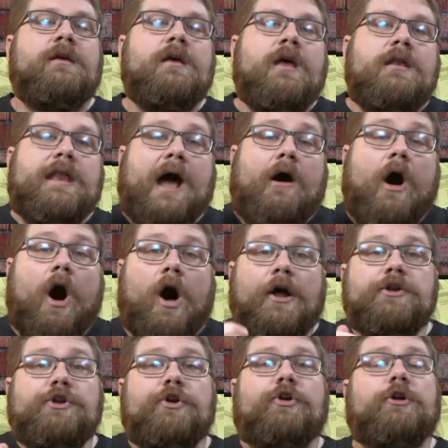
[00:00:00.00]
Now,
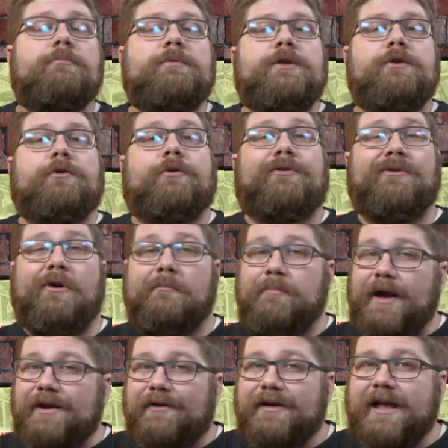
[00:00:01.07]
on your computer, or
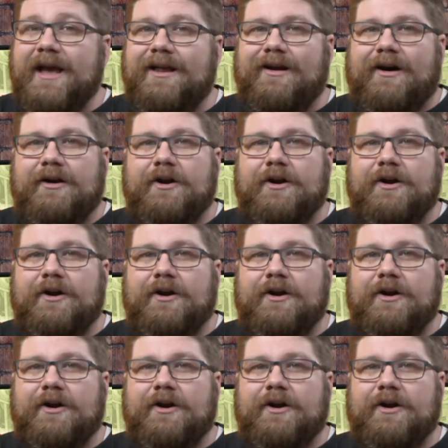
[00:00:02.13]
better yet, on a